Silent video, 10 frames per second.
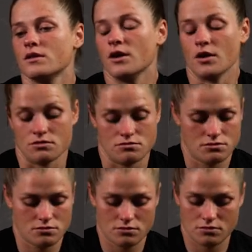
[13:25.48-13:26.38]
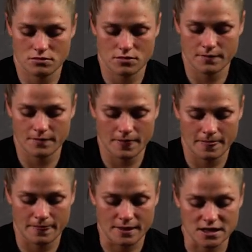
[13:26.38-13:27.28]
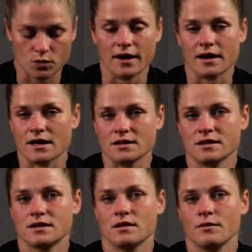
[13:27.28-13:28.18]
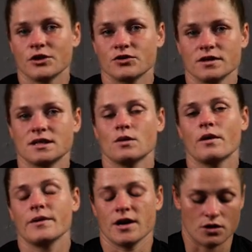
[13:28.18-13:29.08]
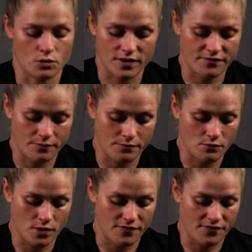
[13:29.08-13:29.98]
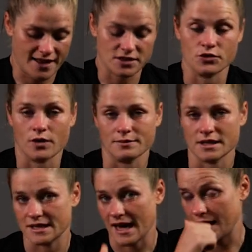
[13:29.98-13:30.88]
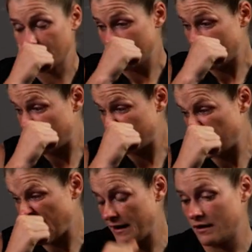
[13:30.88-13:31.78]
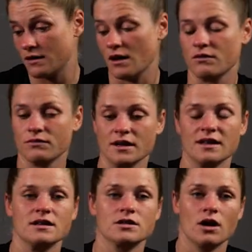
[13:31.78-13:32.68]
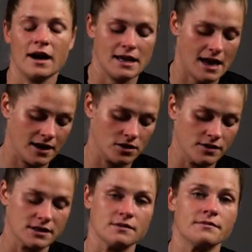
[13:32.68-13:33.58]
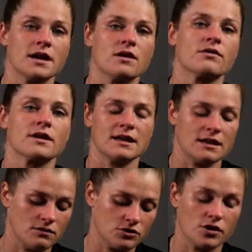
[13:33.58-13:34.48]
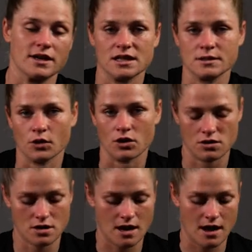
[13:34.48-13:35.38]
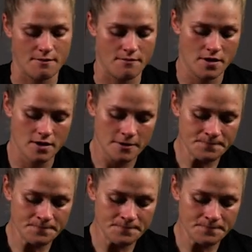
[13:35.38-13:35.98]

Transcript: you know, this one is the most risky one we're gonna we've we've had to do up to date. She had a really tiny aneurysm in a really tricky spot, um,